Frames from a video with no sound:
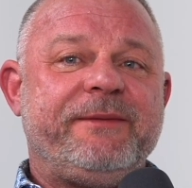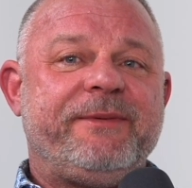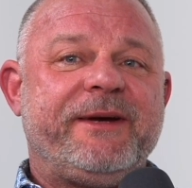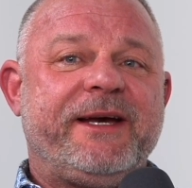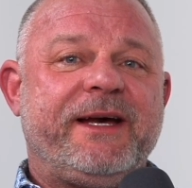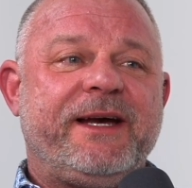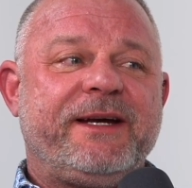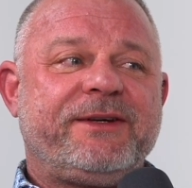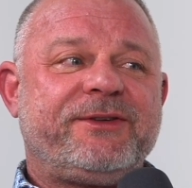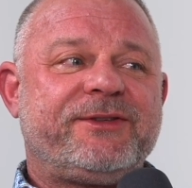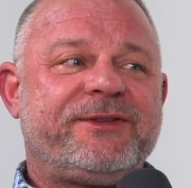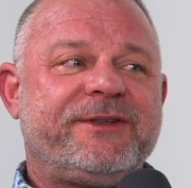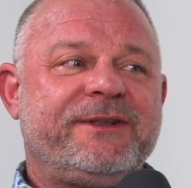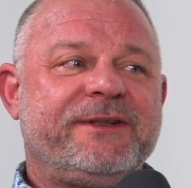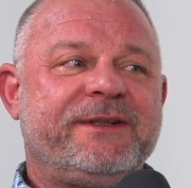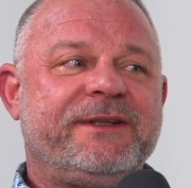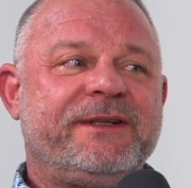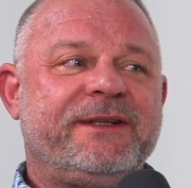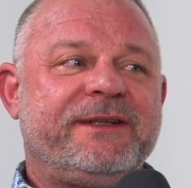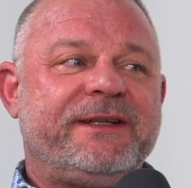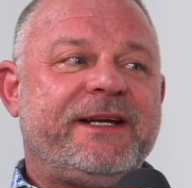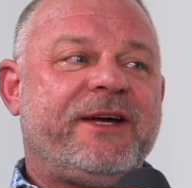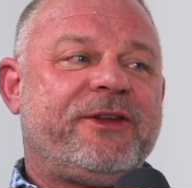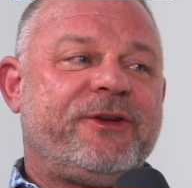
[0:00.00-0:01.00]
packs.
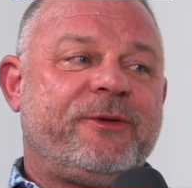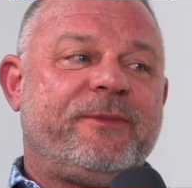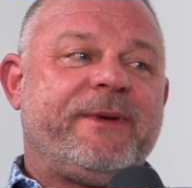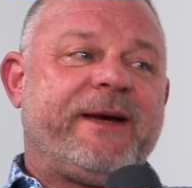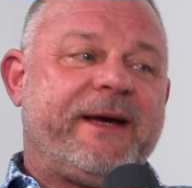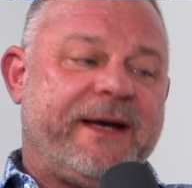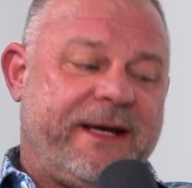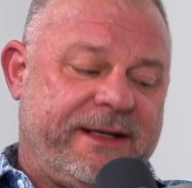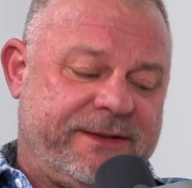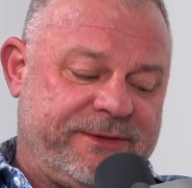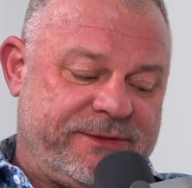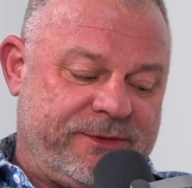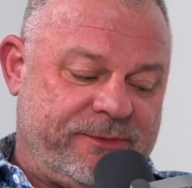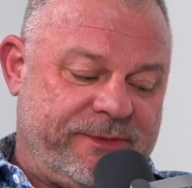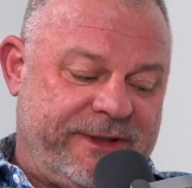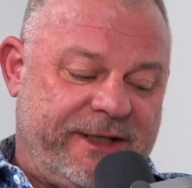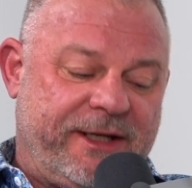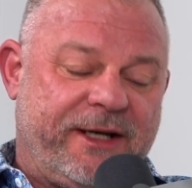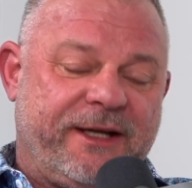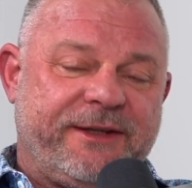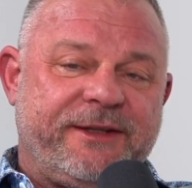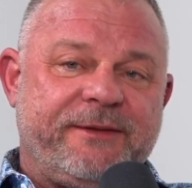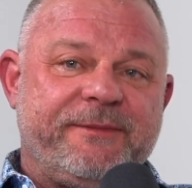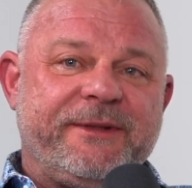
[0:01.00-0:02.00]
Now they're back, so we
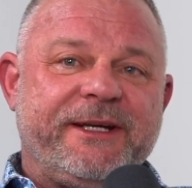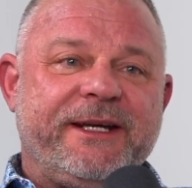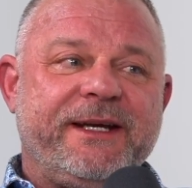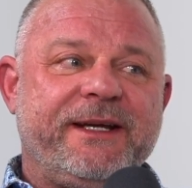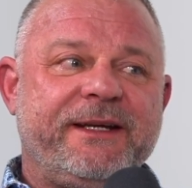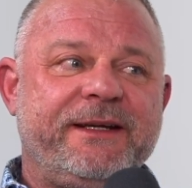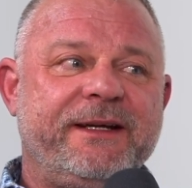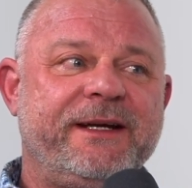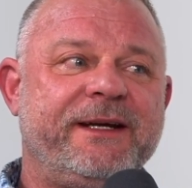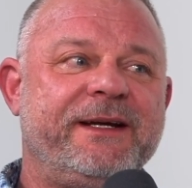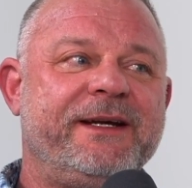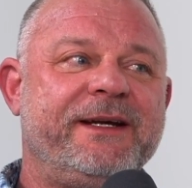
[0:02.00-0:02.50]
got them again.